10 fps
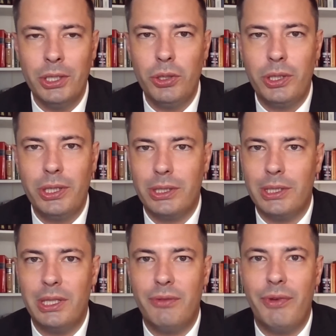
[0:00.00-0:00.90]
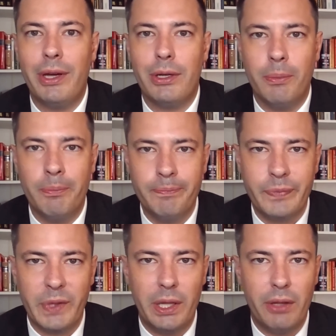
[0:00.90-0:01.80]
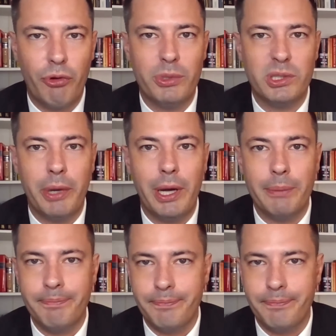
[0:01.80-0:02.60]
who killed Litvenko, the former spy.